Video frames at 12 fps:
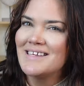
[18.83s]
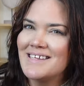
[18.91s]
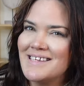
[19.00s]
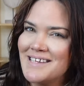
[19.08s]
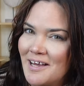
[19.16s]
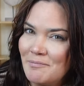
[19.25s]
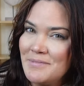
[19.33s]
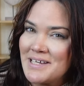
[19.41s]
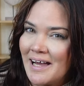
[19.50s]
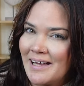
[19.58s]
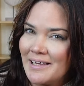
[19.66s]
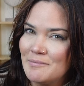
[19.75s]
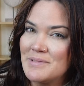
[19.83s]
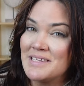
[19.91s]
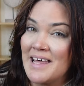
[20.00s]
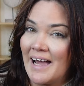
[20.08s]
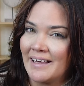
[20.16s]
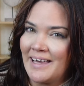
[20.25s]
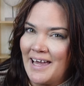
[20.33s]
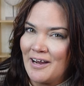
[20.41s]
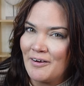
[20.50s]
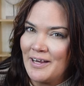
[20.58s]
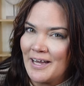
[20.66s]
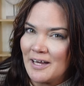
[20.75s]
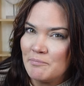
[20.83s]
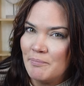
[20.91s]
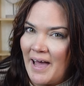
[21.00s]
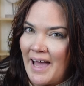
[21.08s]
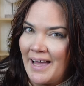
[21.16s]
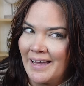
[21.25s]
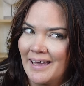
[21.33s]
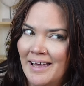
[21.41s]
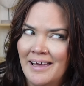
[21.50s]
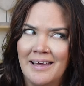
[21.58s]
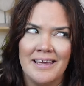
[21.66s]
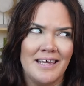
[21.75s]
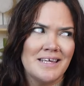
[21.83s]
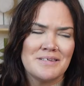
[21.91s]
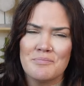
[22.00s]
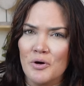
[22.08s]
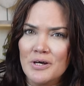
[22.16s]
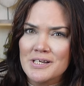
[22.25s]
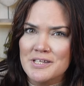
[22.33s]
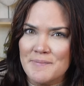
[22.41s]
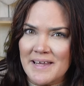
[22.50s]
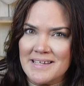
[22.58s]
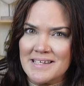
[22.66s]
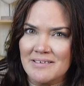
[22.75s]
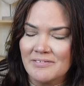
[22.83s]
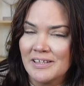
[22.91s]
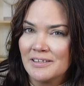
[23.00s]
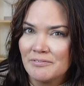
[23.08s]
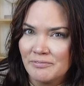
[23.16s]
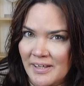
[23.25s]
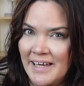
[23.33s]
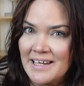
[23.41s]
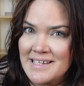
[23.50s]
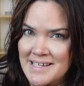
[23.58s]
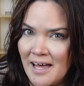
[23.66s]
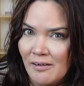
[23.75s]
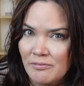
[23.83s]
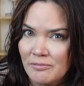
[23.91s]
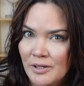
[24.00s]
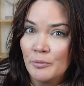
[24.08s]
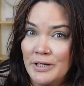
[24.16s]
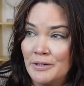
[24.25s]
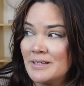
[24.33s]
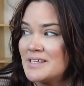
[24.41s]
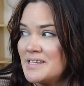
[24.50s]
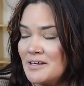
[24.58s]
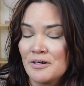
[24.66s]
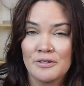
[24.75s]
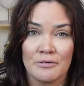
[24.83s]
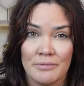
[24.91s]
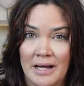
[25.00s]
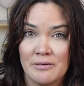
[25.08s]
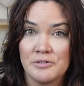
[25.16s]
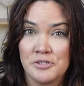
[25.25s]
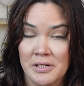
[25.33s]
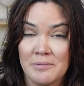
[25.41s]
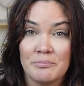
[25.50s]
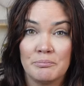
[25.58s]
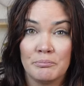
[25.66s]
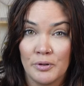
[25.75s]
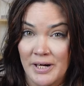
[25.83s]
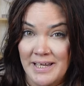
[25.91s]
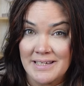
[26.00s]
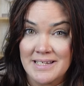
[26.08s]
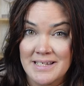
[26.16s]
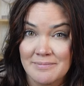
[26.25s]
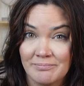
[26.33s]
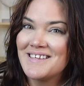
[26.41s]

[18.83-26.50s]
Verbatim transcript: Sometimes that carry on bag is more expensive than the flight itself when you consider the round trip price.